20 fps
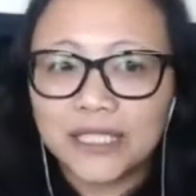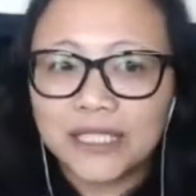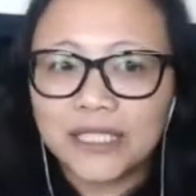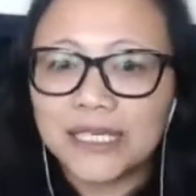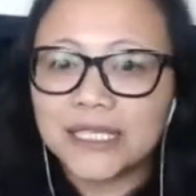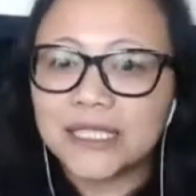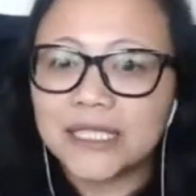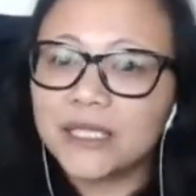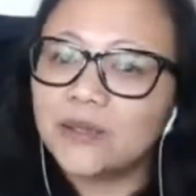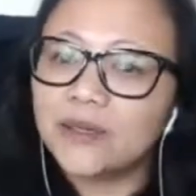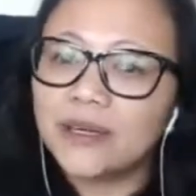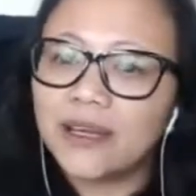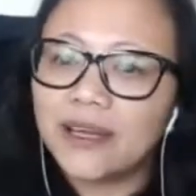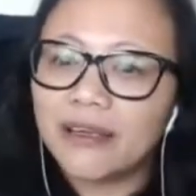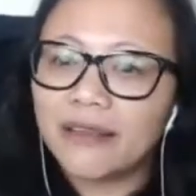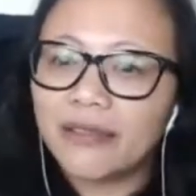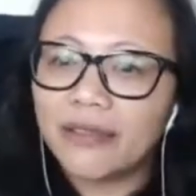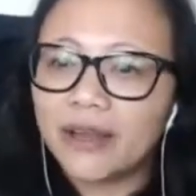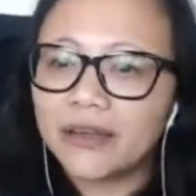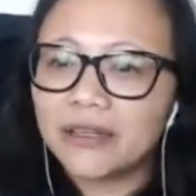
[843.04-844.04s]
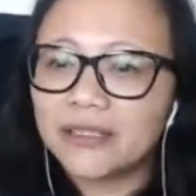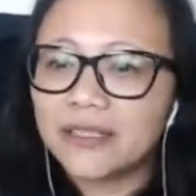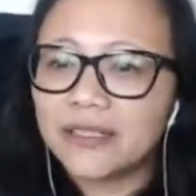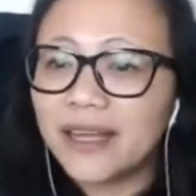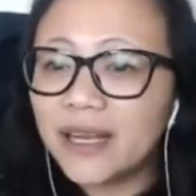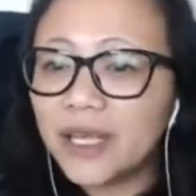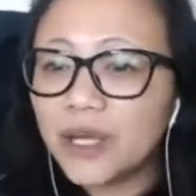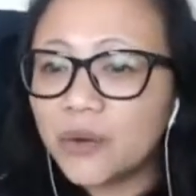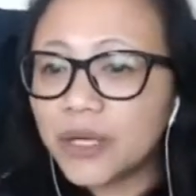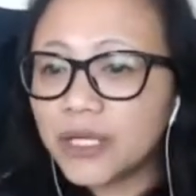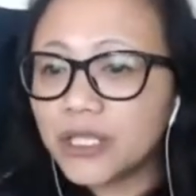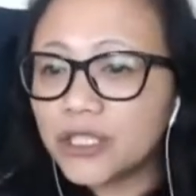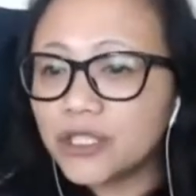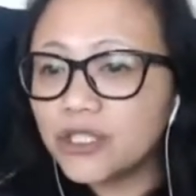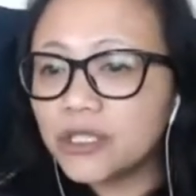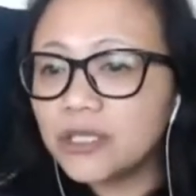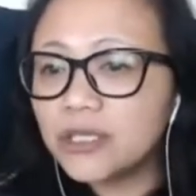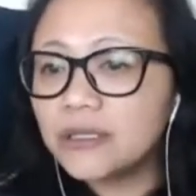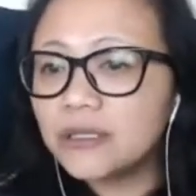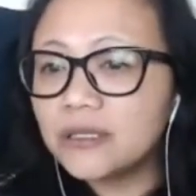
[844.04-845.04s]
it doesn't look like there's any
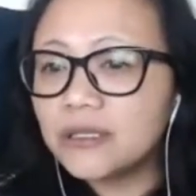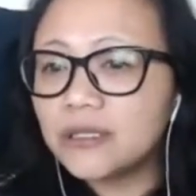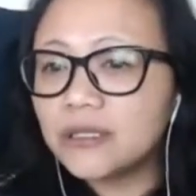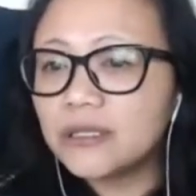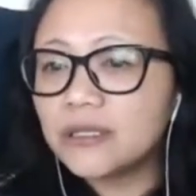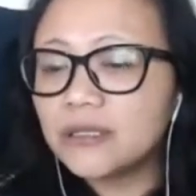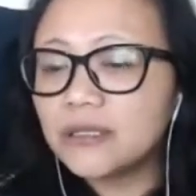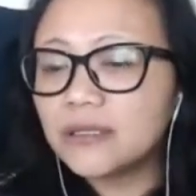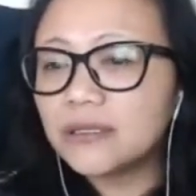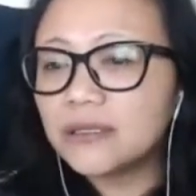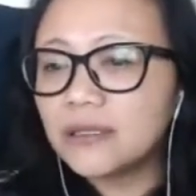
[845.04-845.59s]
questions.